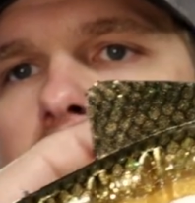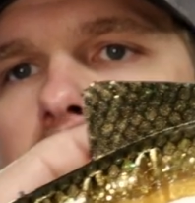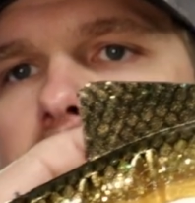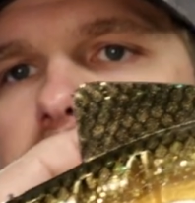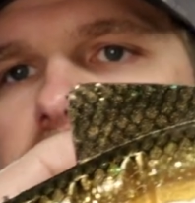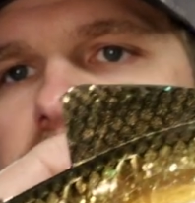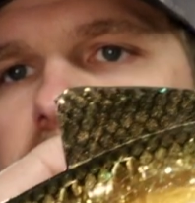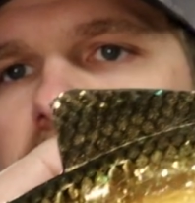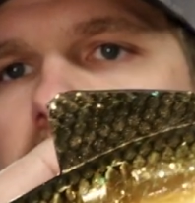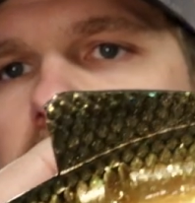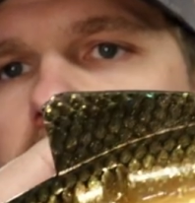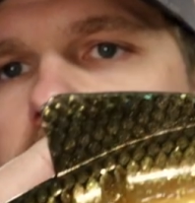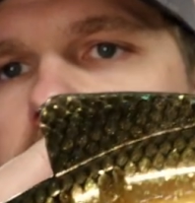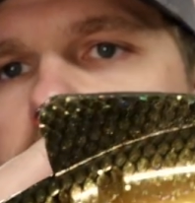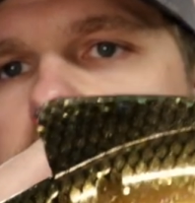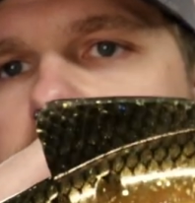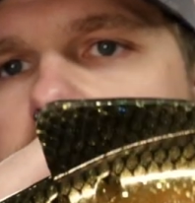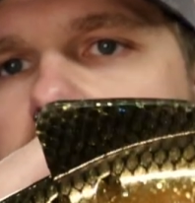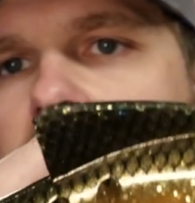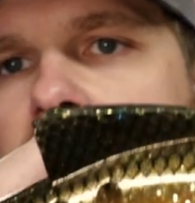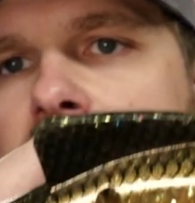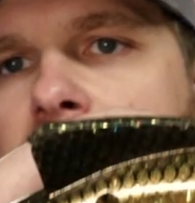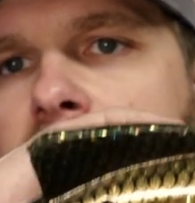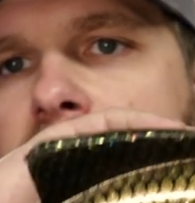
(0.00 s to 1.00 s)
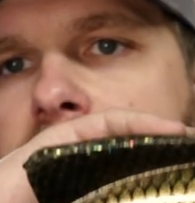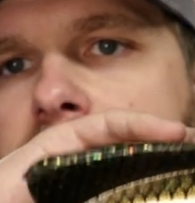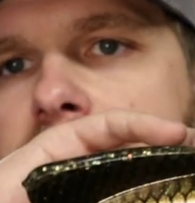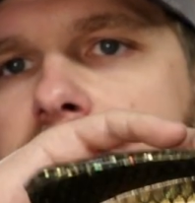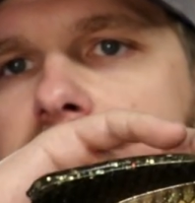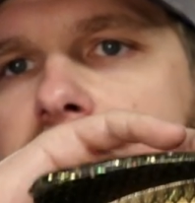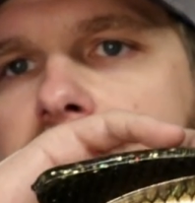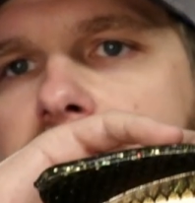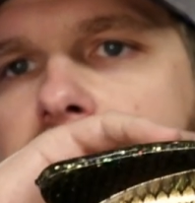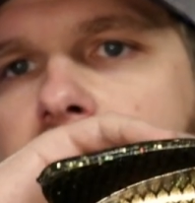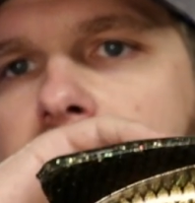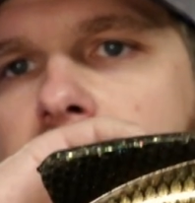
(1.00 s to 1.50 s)
And see how it
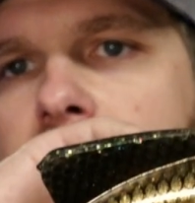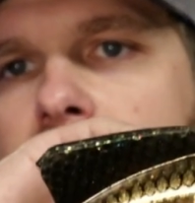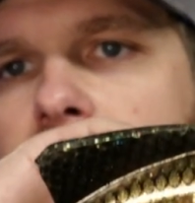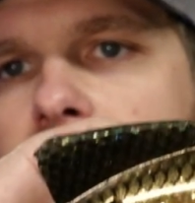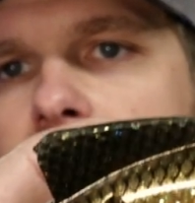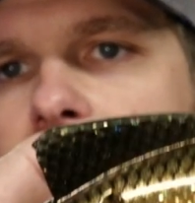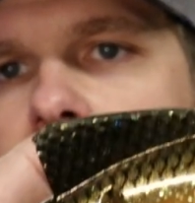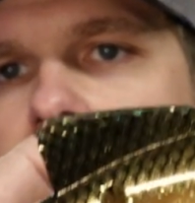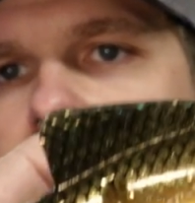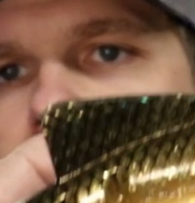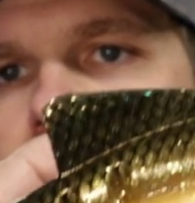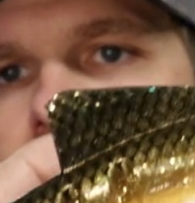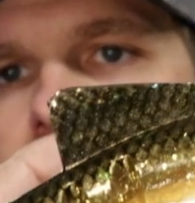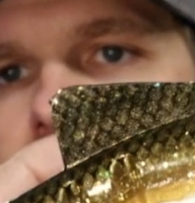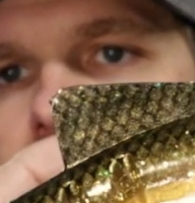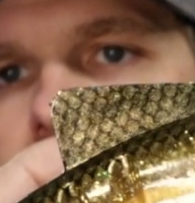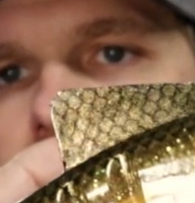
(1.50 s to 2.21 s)
shines in the light?